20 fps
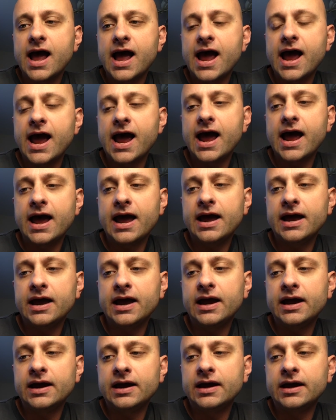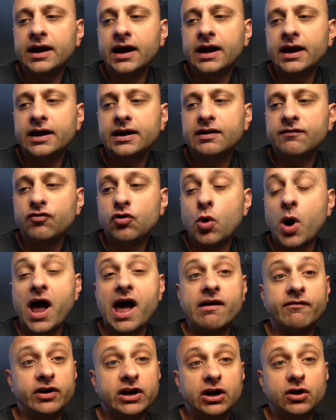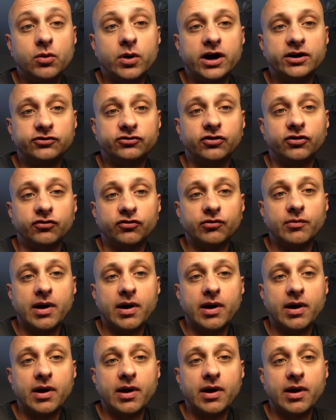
And if you have any questions,